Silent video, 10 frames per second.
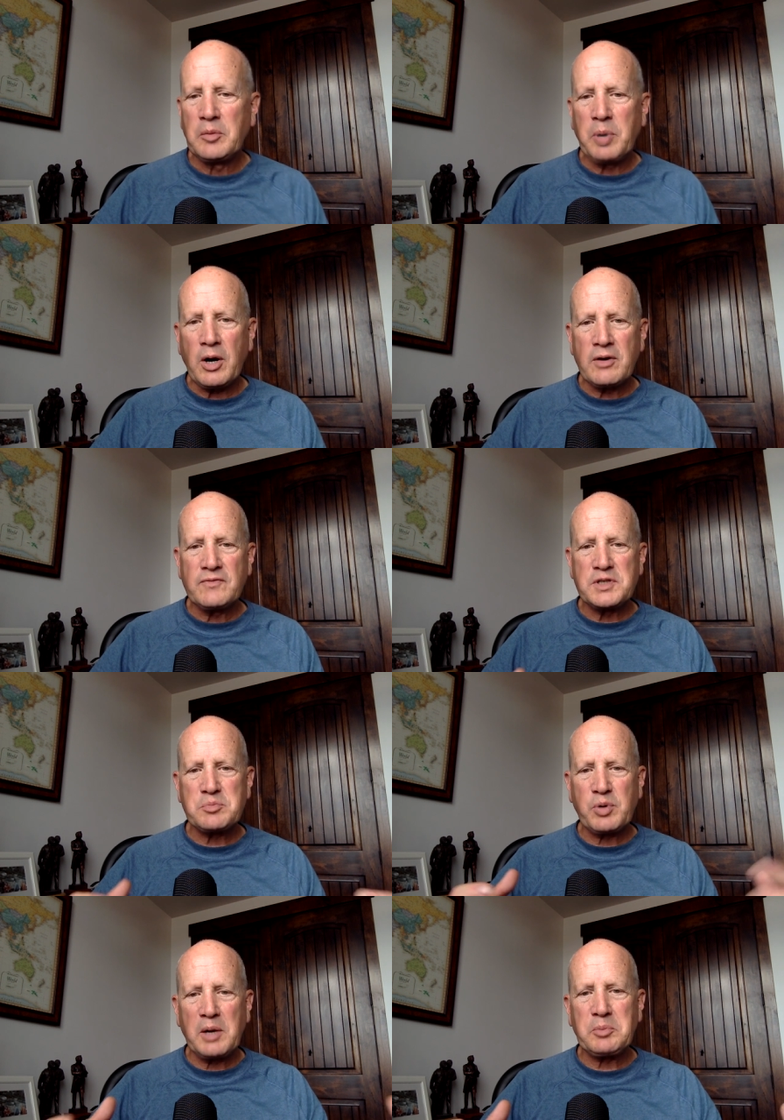part of this
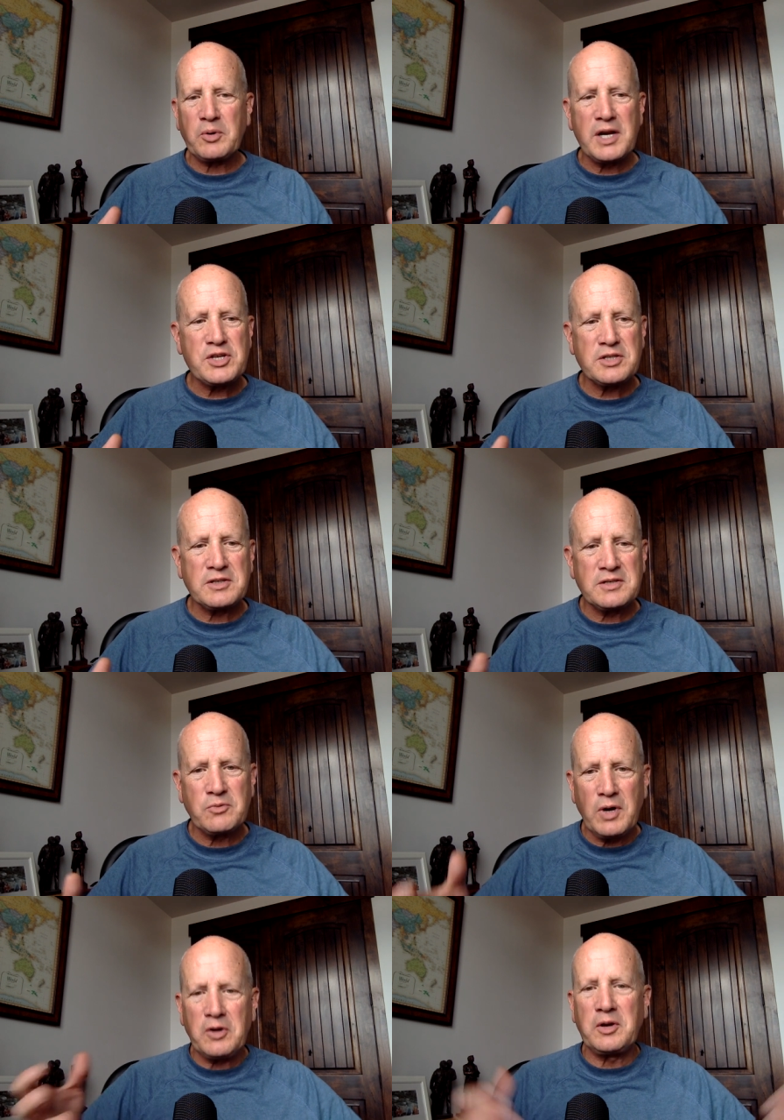preparation to
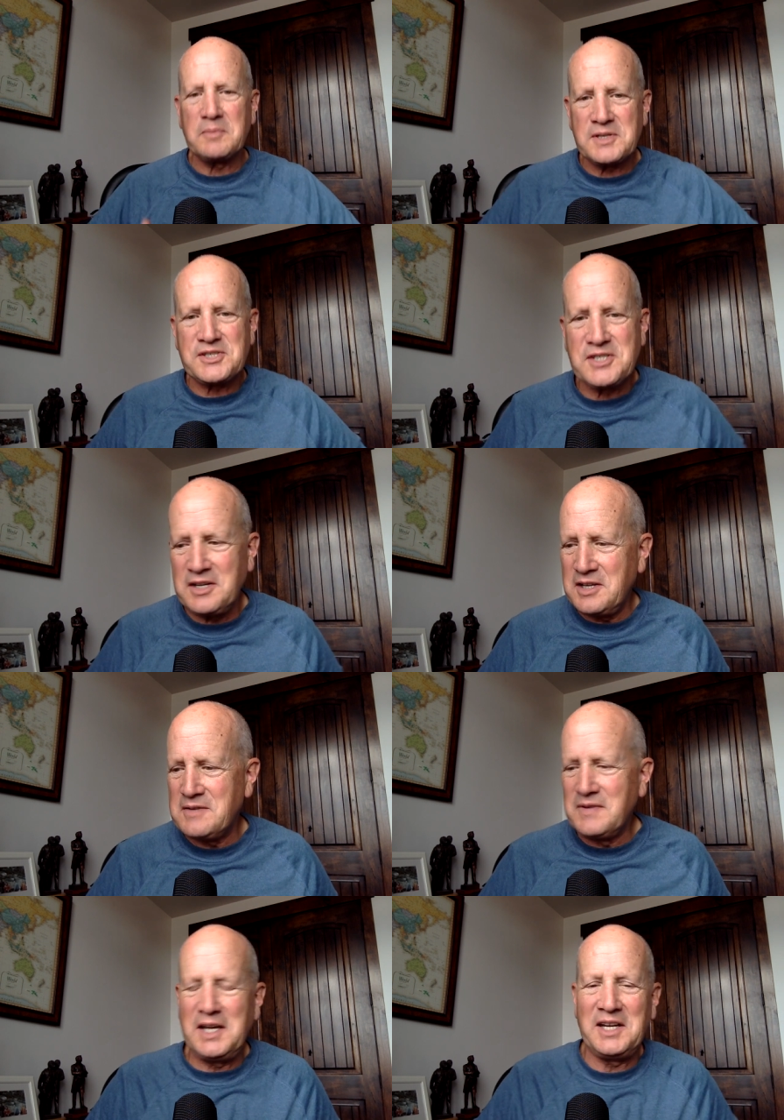welcome the city
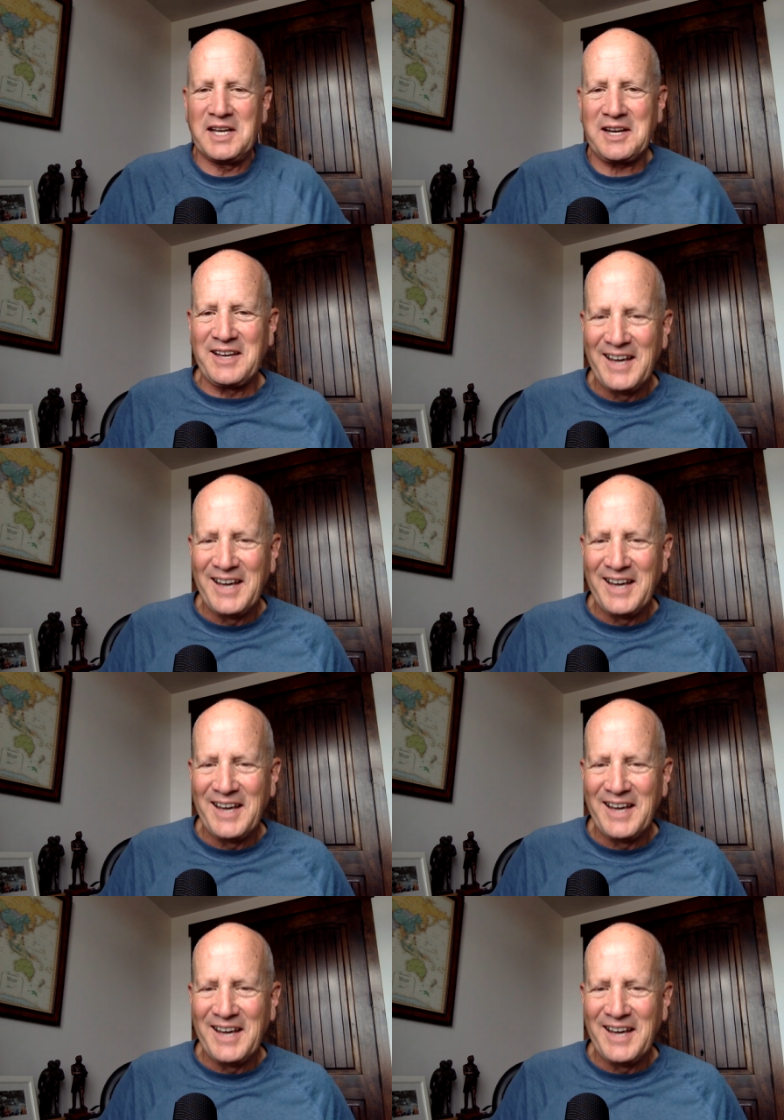of Enoch.